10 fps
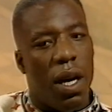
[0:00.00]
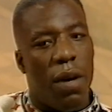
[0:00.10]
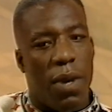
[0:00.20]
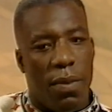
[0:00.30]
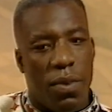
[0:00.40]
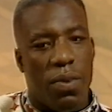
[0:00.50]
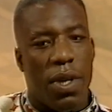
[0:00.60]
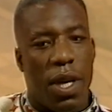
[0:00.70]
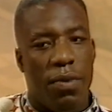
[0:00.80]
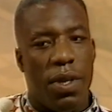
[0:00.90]
Um, I'm
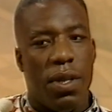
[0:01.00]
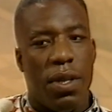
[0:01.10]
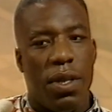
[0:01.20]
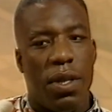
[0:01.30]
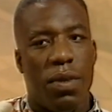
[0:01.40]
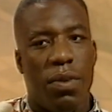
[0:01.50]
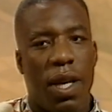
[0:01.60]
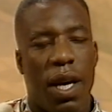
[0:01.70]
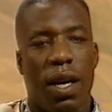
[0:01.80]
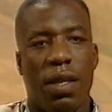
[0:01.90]
28, recently turned
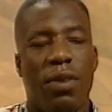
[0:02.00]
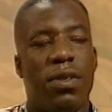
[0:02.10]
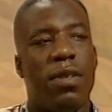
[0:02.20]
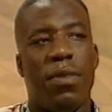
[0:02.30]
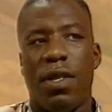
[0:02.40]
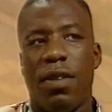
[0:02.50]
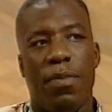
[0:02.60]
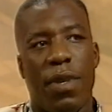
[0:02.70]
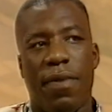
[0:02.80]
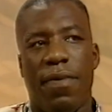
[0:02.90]
28. I don't see
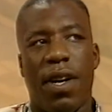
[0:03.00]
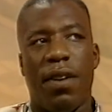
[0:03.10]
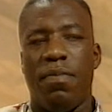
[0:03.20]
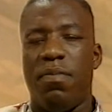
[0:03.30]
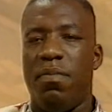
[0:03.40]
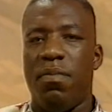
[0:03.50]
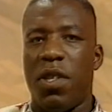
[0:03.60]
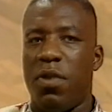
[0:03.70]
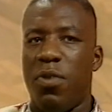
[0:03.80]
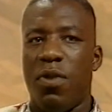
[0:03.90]
myself being a fighter
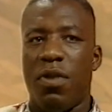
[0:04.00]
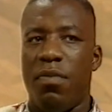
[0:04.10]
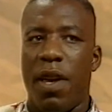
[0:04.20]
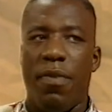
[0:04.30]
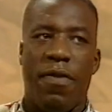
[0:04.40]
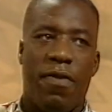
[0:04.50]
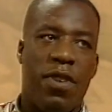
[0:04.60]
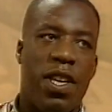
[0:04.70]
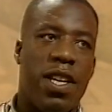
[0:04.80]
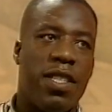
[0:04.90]
much more than maybe
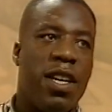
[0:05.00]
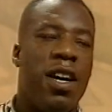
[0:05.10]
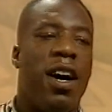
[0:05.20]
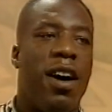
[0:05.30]
three years.